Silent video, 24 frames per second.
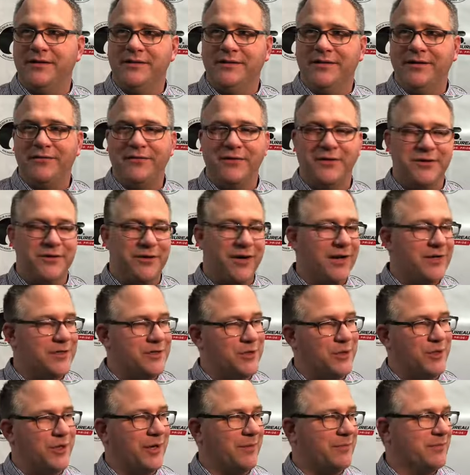different direction
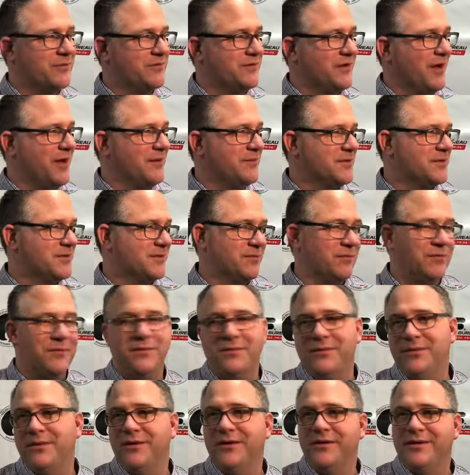a couple times,
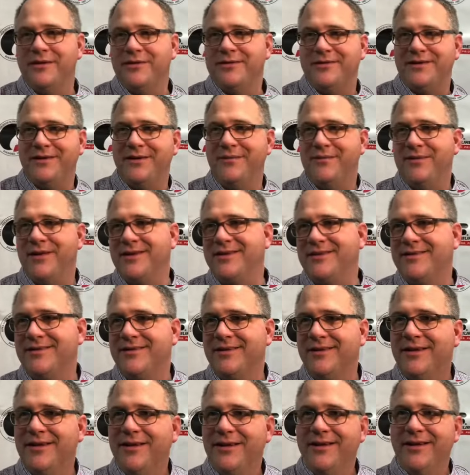we're the team that's,
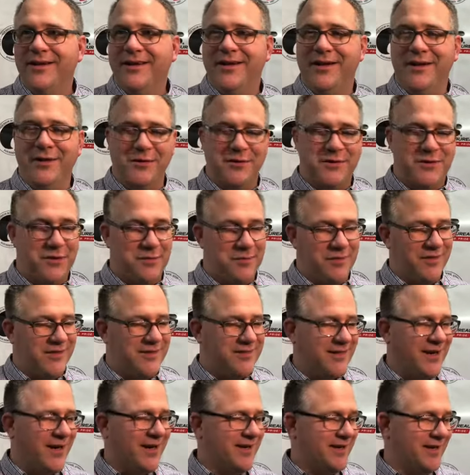you know, super
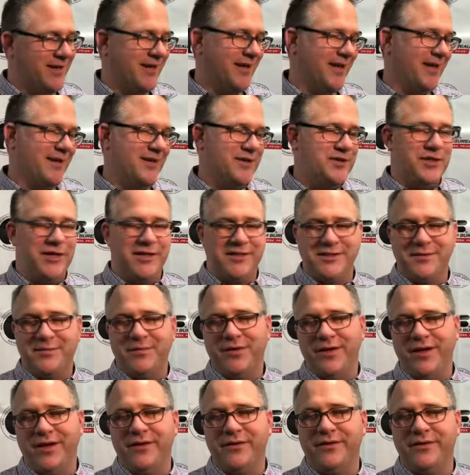excited and getting a chance to
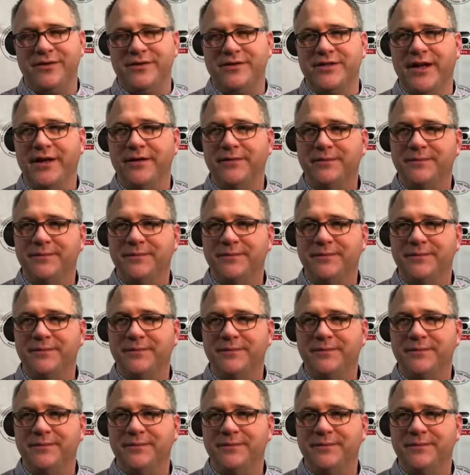play on Thursday.